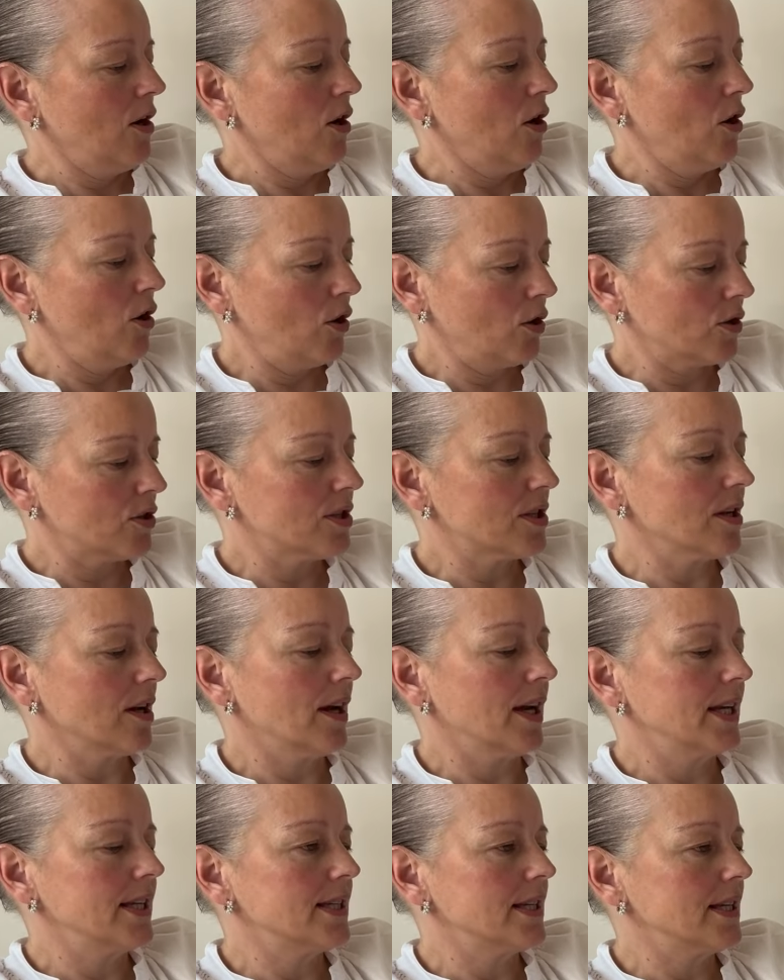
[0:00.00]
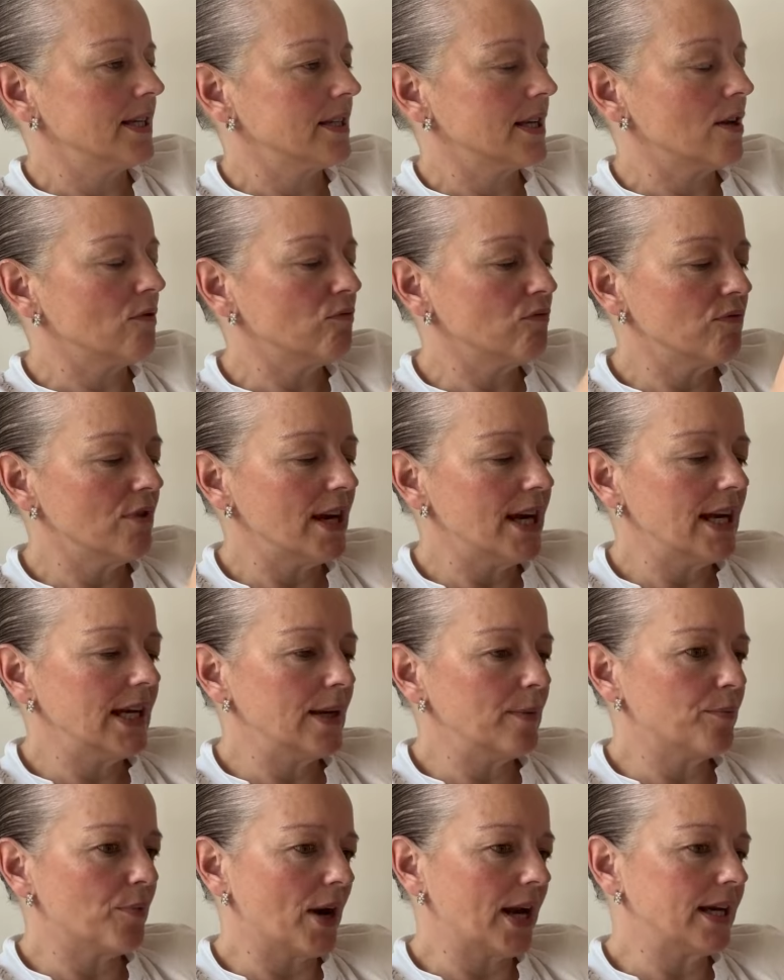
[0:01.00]
Hook sizes, it
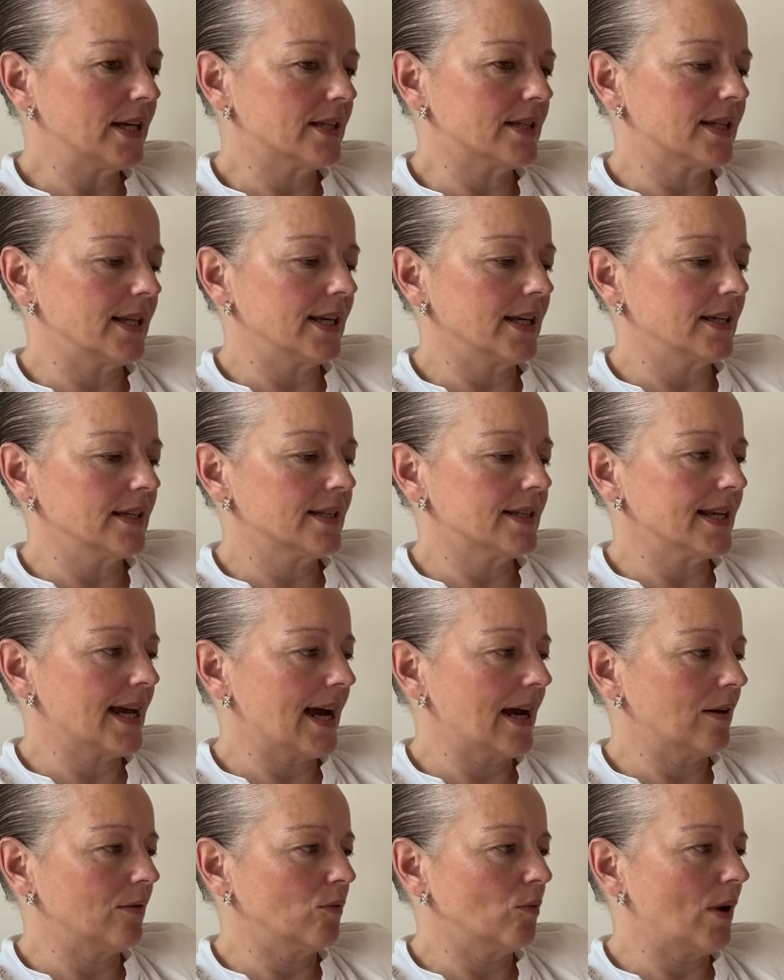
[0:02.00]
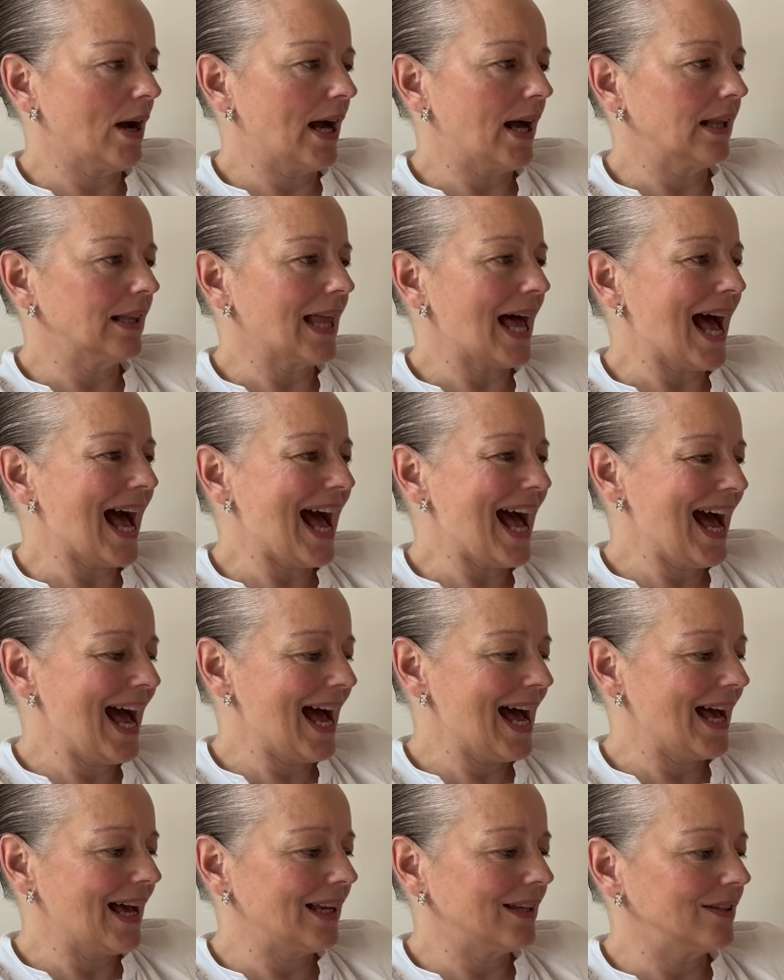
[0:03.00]
really breaks things down well,
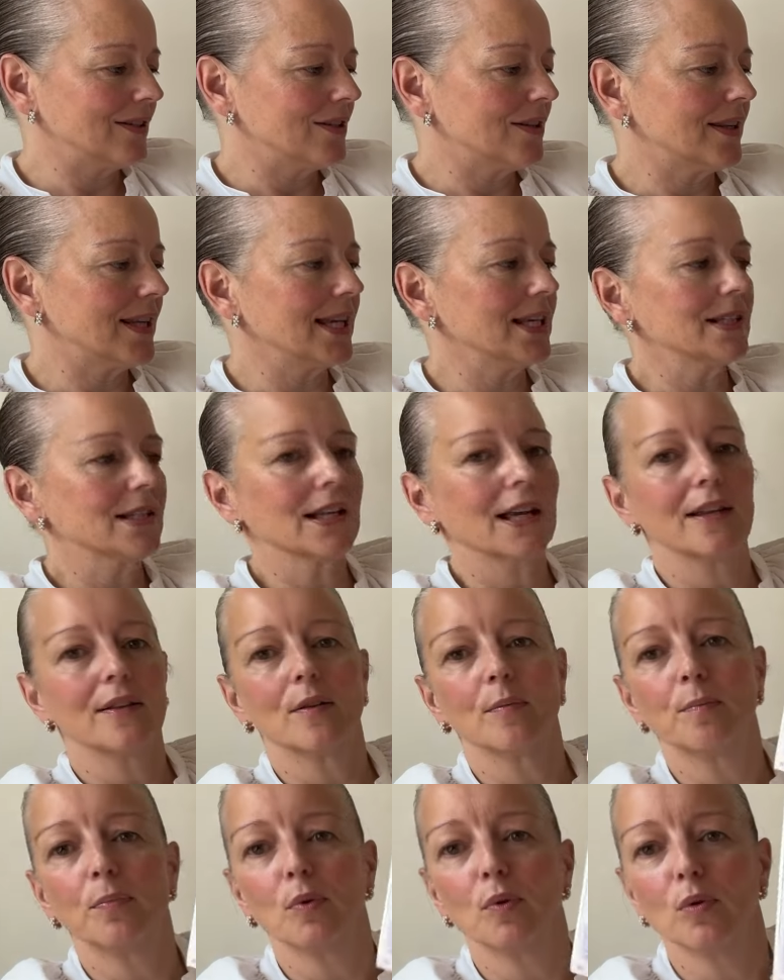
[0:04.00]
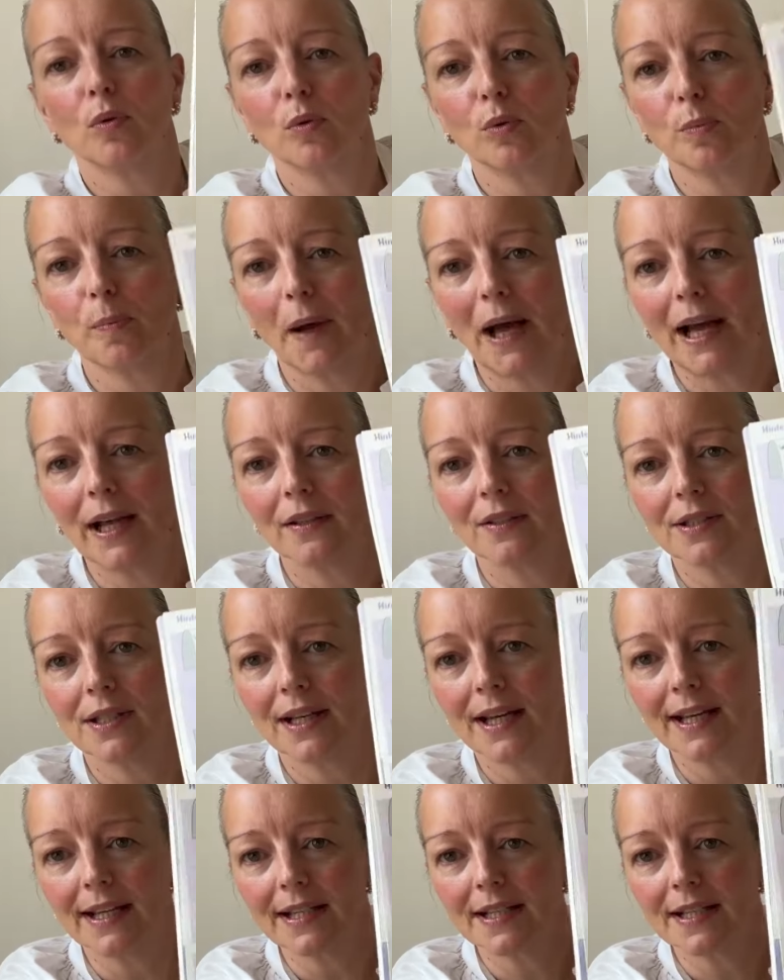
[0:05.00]
and things like the ball band, and it